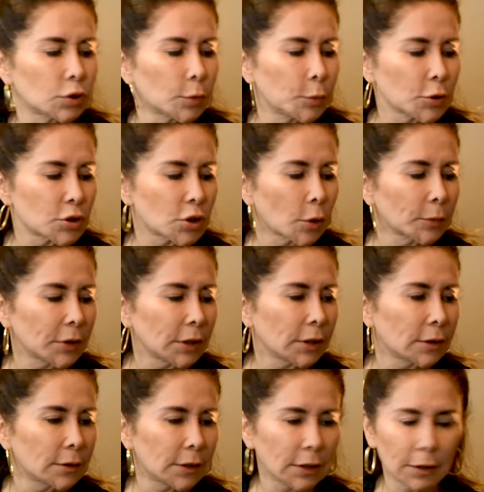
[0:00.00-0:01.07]
put
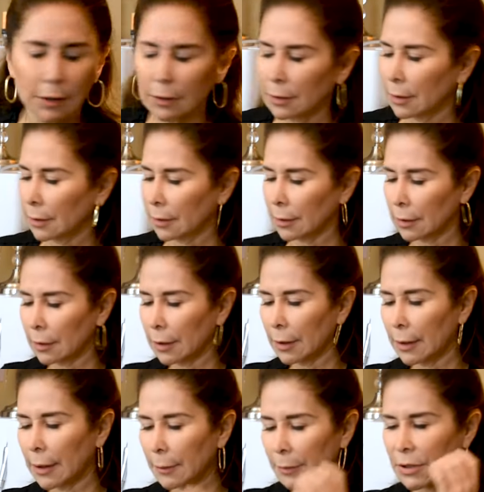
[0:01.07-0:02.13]
something in,
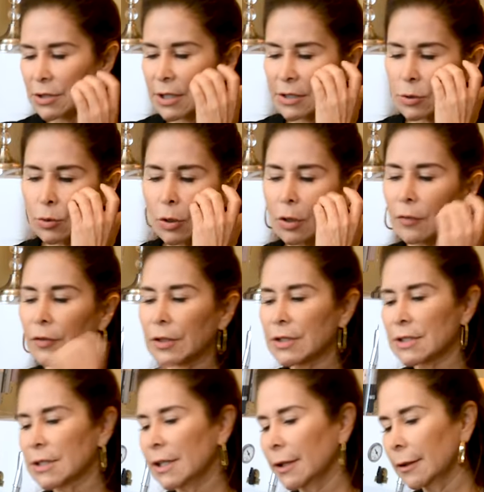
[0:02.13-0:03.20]
I mean, just to cover
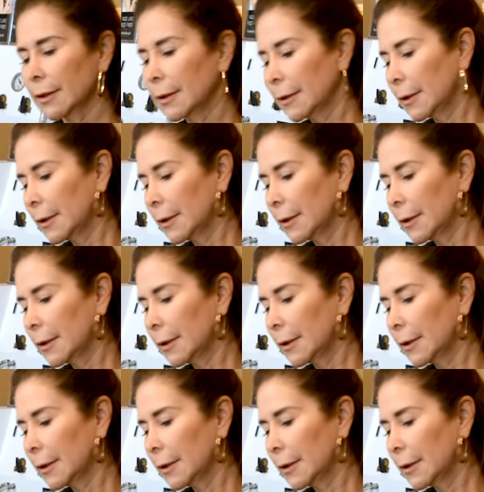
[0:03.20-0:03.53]
the skin.